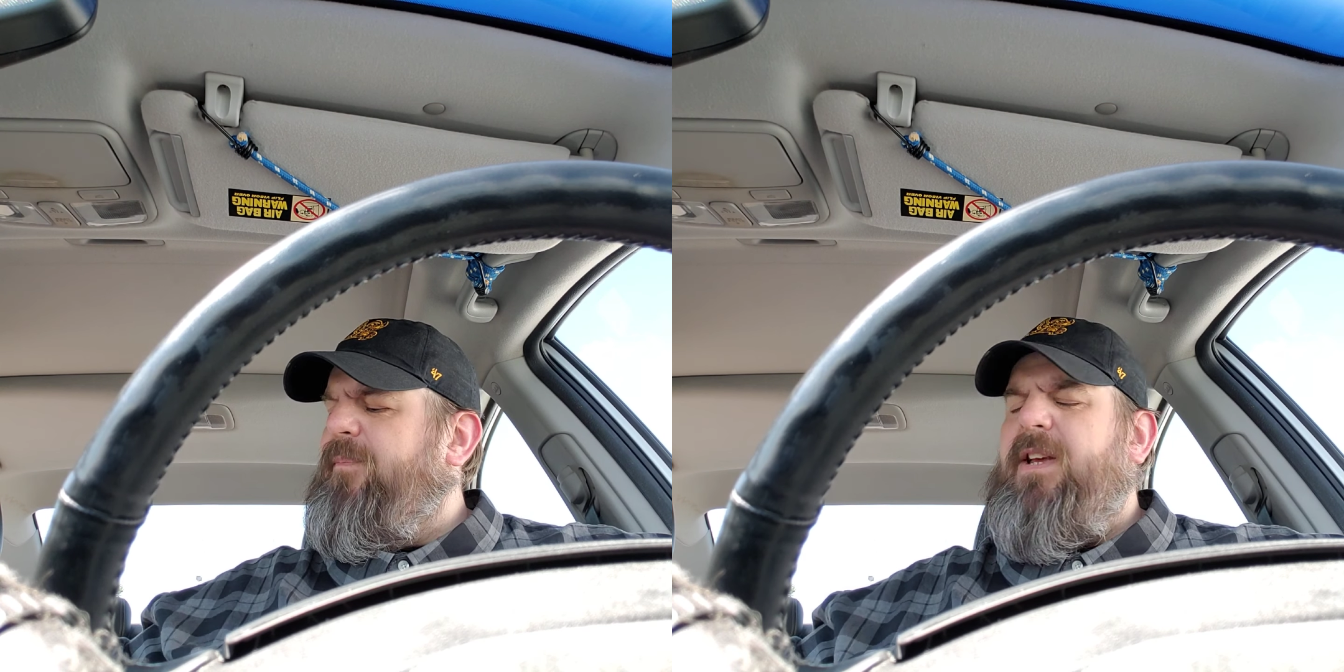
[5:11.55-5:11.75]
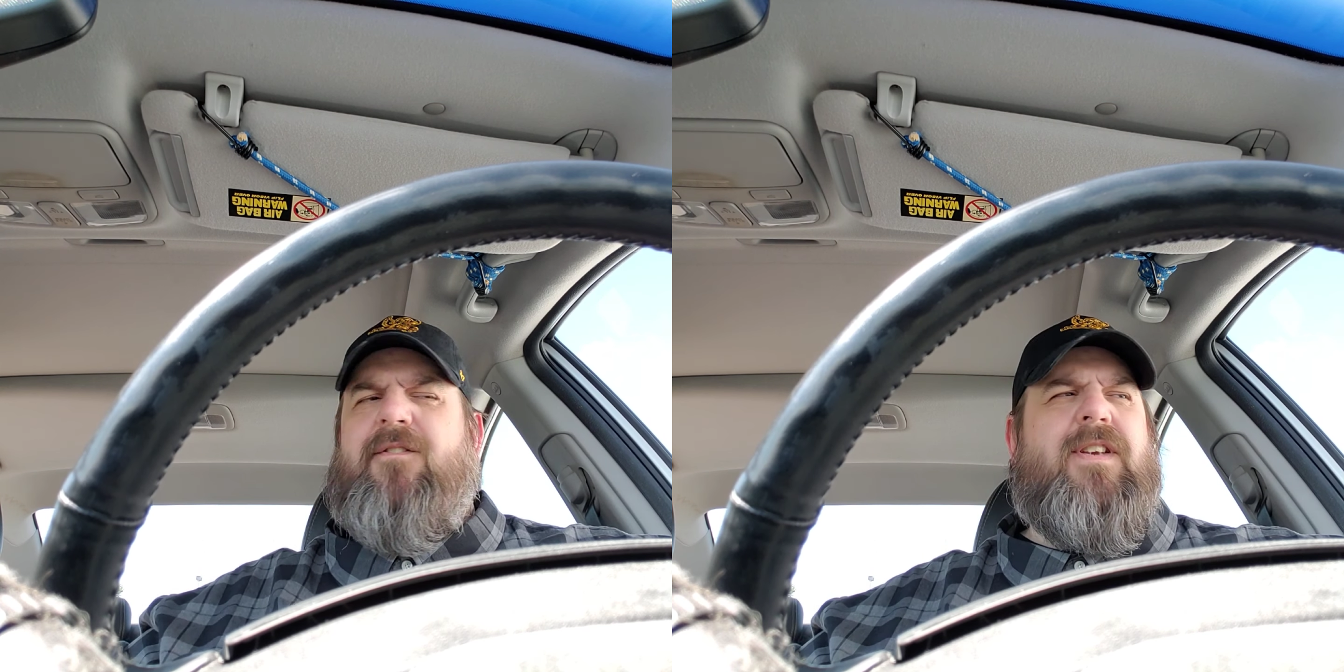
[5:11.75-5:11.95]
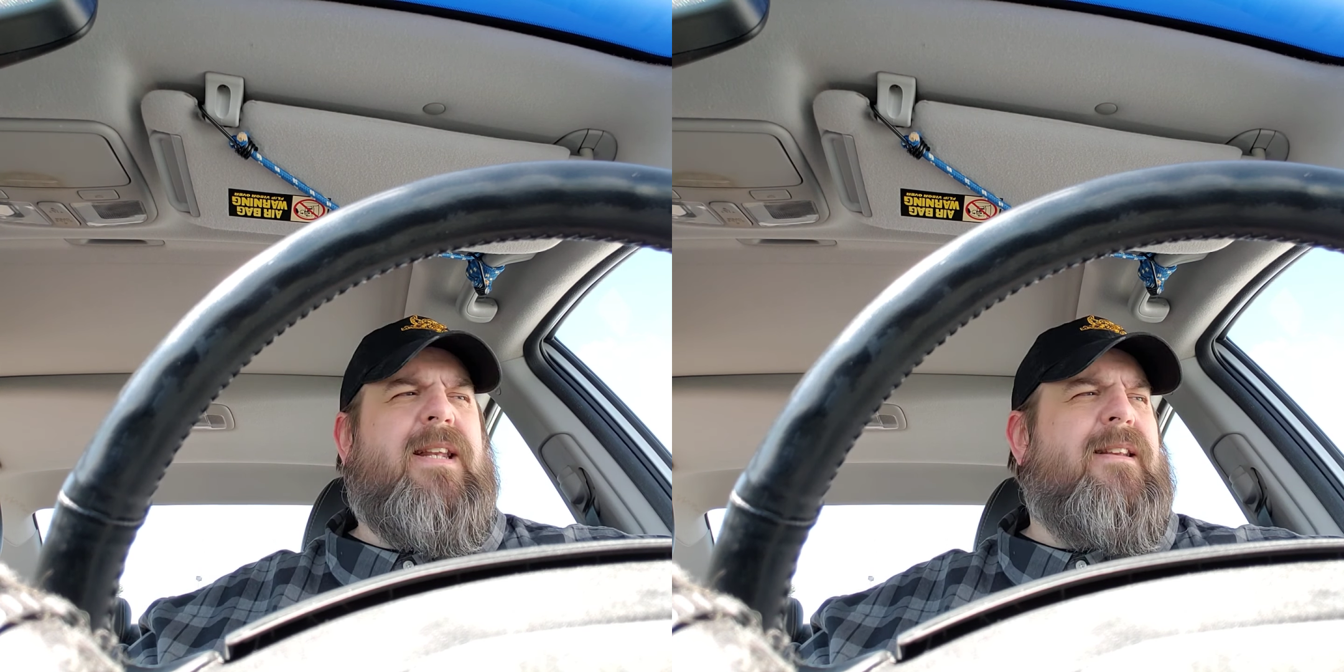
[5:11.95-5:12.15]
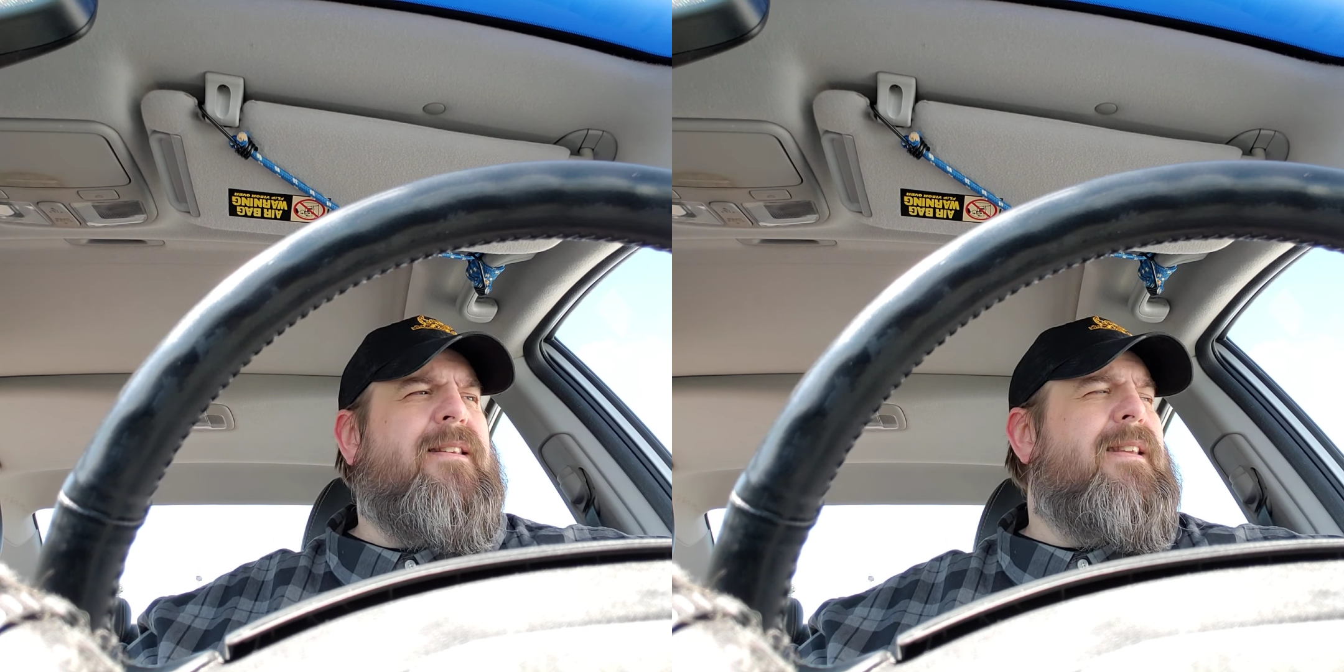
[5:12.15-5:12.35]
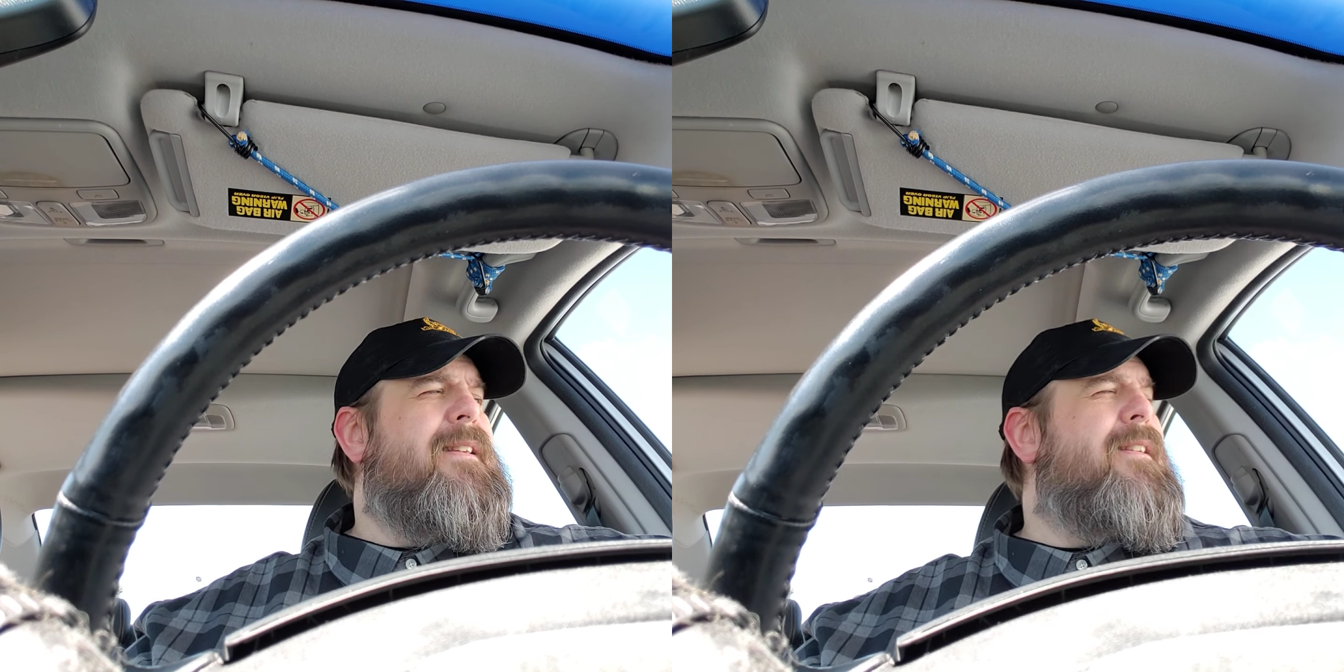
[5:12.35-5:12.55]
convenience
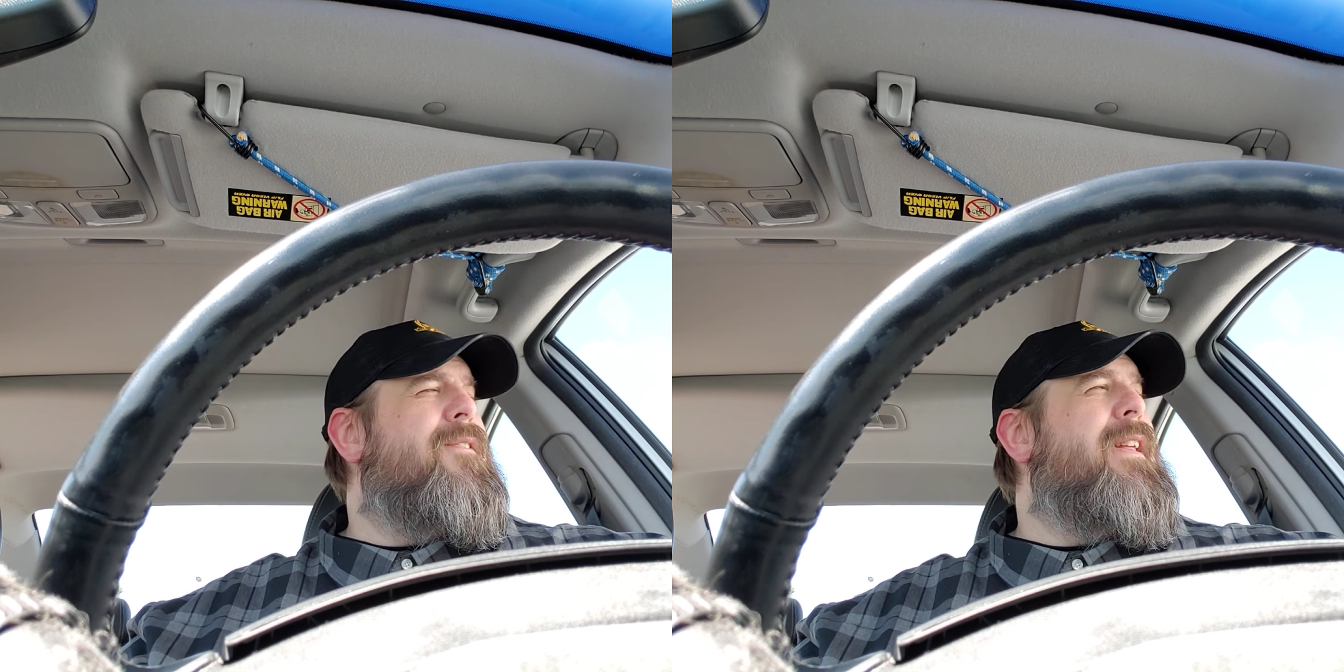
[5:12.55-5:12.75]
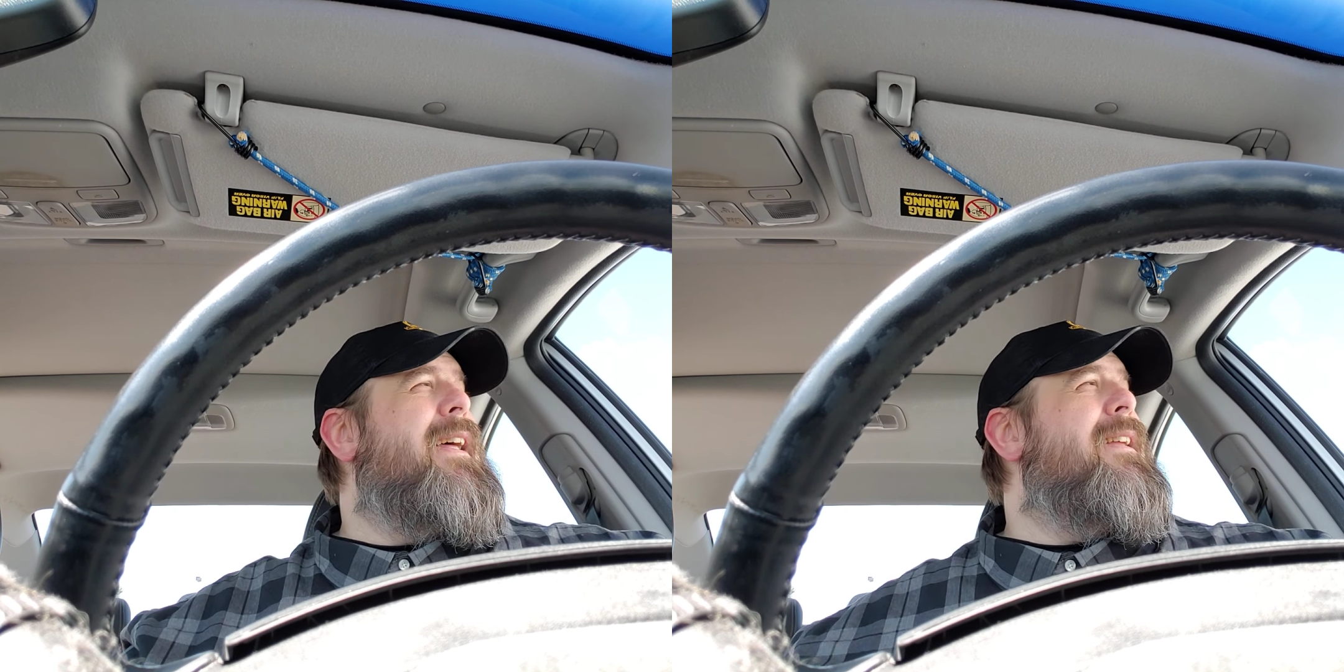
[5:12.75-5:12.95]
of, this, of that